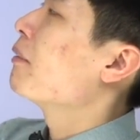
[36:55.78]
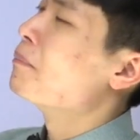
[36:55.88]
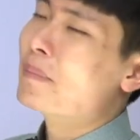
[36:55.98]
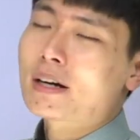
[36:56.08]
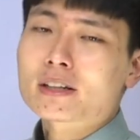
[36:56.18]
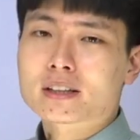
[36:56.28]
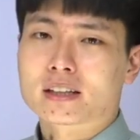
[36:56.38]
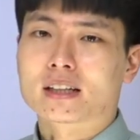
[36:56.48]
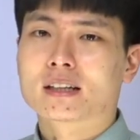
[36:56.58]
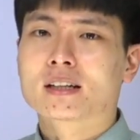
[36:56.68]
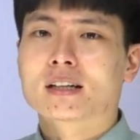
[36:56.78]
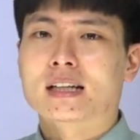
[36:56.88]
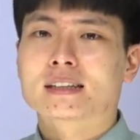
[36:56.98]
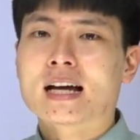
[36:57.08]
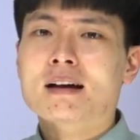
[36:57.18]
America.
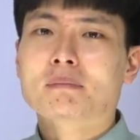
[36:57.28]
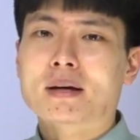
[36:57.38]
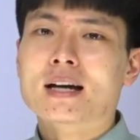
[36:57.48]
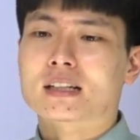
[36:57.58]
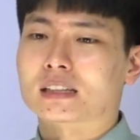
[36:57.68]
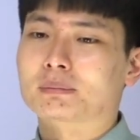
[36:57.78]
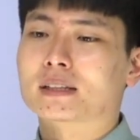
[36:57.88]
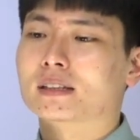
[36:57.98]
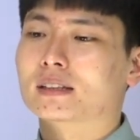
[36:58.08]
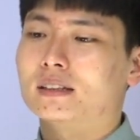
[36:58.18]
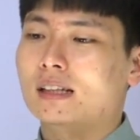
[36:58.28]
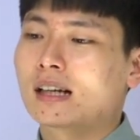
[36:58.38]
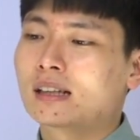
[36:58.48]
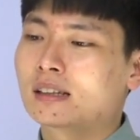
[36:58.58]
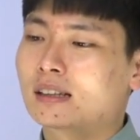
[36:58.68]
And that matters because
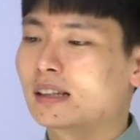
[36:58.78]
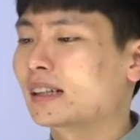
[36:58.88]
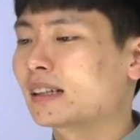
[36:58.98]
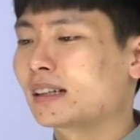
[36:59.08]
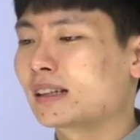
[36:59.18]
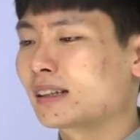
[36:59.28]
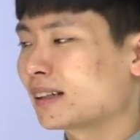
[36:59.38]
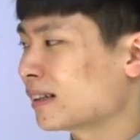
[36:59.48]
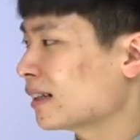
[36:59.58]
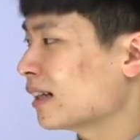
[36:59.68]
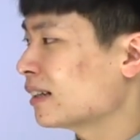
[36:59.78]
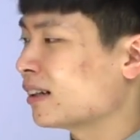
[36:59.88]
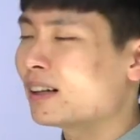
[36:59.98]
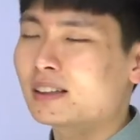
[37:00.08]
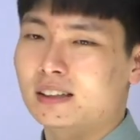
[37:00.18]
an
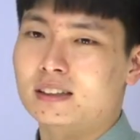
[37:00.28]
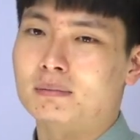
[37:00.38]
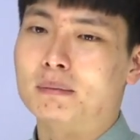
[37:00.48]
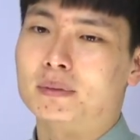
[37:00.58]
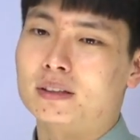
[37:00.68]
audience member